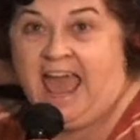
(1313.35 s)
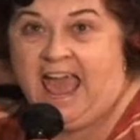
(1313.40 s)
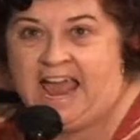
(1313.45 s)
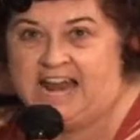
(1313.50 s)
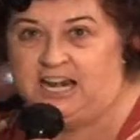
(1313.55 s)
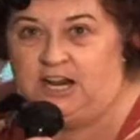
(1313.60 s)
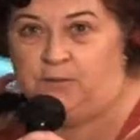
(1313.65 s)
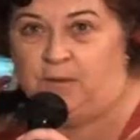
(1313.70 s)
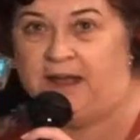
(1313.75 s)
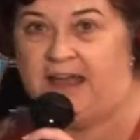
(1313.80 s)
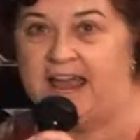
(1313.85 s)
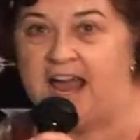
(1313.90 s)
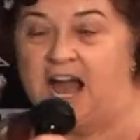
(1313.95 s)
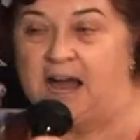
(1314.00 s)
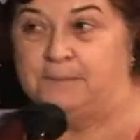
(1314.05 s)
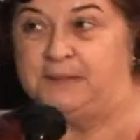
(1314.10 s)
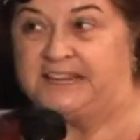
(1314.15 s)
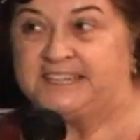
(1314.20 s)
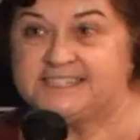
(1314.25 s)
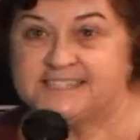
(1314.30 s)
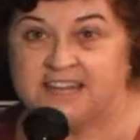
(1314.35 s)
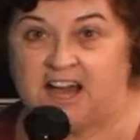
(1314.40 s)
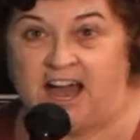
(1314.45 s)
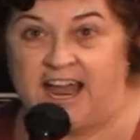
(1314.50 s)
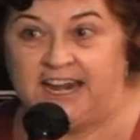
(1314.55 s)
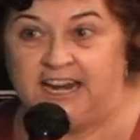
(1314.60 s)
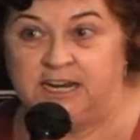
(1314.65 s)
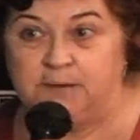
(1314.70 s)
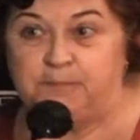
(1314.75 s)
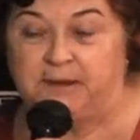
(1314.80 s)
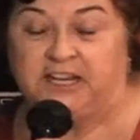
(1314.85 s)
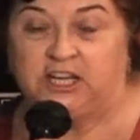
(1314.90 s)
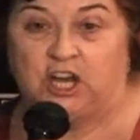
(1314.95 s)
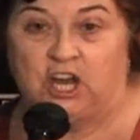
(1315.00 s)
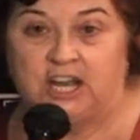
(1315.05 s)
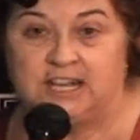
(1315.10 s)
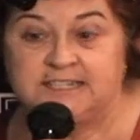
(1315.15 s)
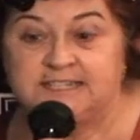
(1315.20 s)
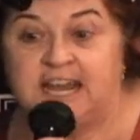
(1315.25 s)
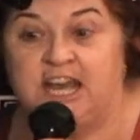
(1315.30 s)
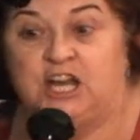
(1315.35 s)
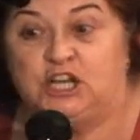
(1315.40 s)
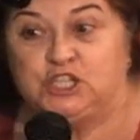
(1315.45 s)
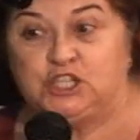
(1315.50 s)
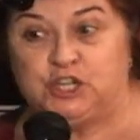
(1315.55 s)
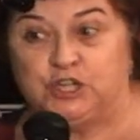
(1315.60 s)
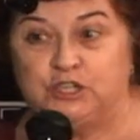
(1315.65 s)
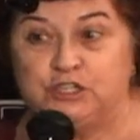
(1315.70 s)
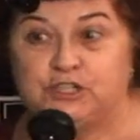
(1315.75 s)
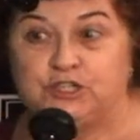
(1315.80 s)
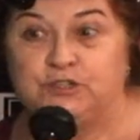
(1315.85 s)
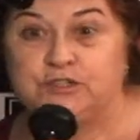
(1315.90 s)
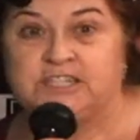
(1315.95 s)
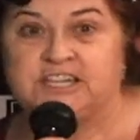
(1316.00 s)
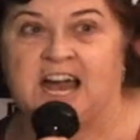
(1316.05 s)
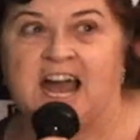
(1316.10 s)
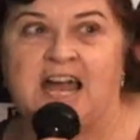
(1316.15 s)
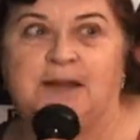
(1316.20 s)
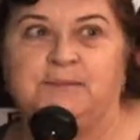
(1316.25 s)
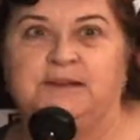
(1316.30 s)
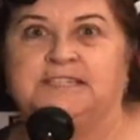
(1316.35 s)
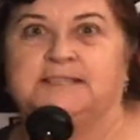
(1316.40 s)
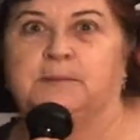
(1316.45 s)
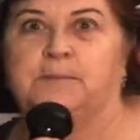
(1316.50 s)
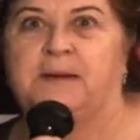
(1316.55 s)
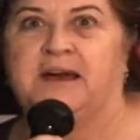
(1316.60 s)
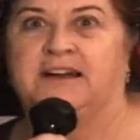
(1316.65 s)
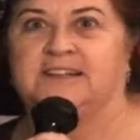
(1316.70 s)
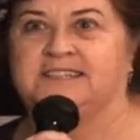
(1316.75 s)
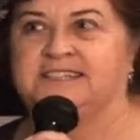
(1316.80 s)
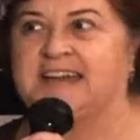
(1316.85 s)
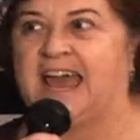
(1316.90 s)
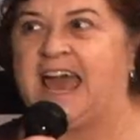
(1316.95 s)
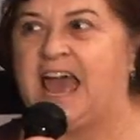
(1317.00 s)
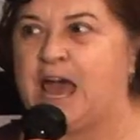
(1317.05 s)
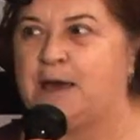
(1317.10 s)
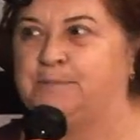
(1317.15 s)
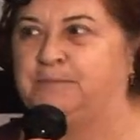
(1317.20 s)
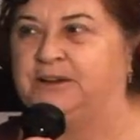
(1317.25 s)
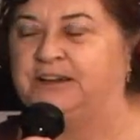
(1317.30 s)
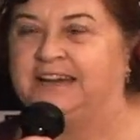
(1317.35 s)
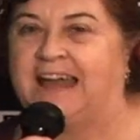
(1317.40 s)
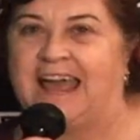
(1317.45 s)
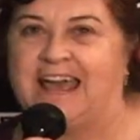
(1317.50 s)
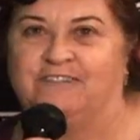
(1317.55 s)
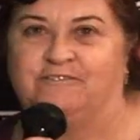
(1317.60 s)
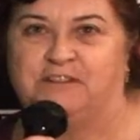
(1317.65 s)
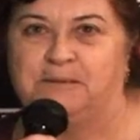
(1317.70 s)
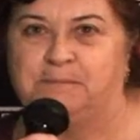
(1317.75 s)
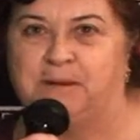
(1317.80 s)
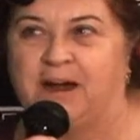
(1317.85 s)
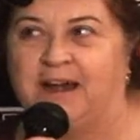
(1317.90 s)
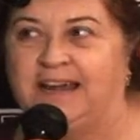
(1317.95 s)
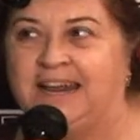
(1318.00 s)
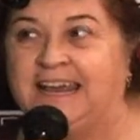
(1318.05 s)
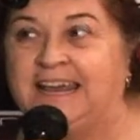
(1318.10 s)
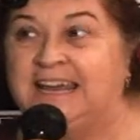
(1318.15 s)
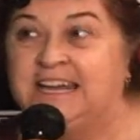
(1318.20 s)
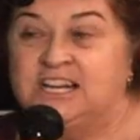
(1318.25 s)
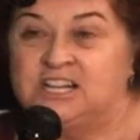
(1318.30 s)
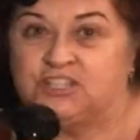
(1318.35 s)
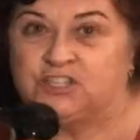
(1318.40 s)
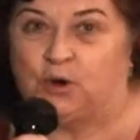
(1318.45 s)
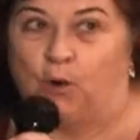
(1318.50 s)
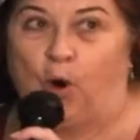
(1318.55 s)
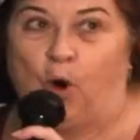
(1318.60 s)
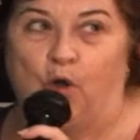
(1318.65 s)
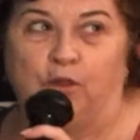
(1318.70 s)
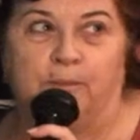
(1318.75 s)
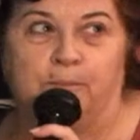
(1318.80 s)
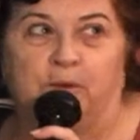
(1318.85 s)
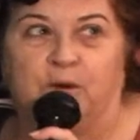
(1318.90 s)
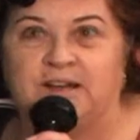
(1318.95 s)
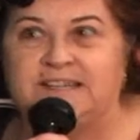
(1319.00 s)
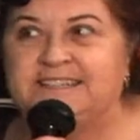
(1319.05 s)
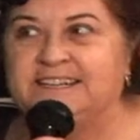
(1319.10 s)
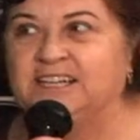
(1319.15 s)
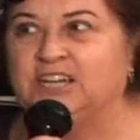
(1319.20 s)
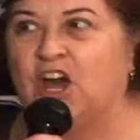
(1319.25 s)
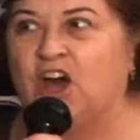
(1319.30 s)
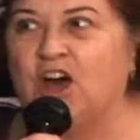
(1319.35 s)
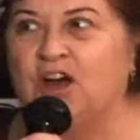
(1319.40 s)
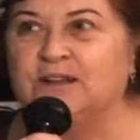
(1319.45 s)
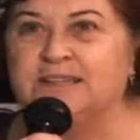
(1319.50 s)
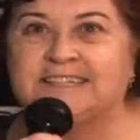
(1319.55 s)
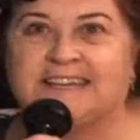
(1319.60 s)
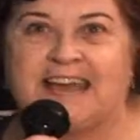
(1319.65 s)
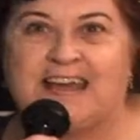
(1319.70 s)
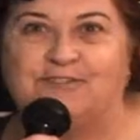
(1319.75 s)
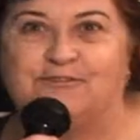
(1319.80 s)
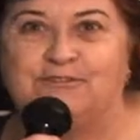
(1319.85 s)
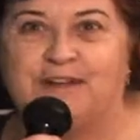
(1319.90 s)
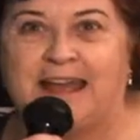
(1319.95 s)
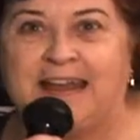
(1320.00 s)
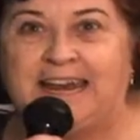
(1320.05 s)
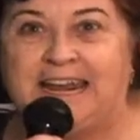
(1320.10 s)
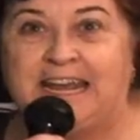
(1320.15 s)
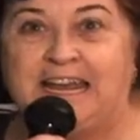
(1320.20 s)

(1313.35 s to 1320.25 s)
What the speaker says: Anyway, I'm excited because Tutu Time is about to happen, everybody. So all the boys and girls, get ready.